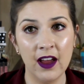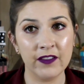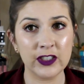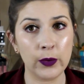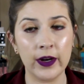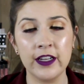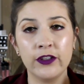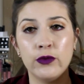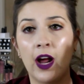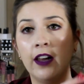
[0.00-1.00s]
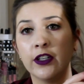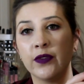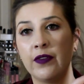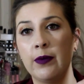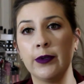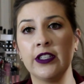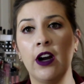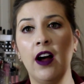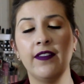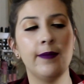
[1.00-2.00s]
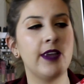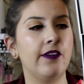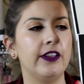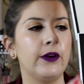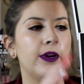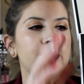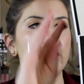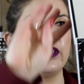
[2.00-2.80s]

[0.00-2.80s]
for $22, 50% off, I'm definitely going to.